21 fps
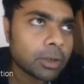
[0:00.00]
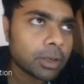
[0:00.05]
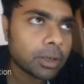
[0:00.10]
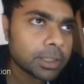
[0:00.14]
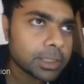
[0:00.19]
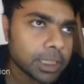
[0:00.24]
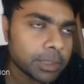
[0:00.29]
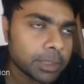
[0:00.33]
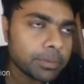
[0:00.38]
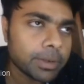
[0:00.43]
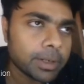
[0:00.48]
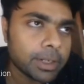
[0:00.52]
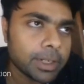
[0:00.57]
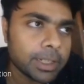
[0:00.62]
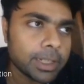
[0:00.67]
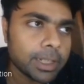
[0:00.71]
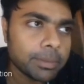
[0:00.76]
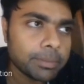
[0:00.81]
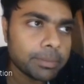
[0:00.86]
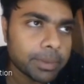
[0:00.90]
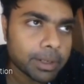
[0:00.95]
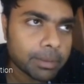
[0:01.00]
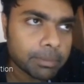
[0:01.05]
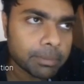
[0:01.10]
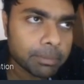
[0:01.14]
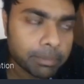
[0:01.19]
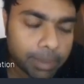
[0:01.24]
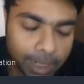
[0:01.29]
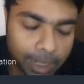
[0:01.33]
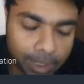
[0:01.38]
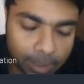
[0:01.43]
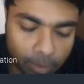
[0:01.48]
and consequently they
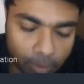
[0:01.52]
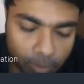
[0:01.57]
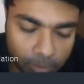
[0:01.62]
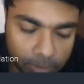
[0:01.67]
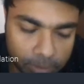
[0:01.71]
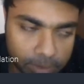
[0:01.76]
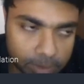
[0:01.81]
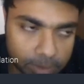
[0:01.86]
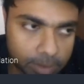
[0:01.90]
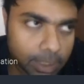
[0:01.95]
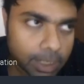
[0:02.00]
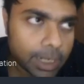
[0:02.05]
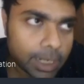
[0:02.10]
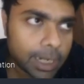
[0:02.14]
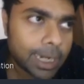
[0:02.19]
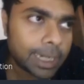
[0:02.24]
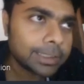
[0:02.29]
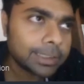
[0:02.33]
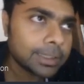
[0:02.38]
become bad loans,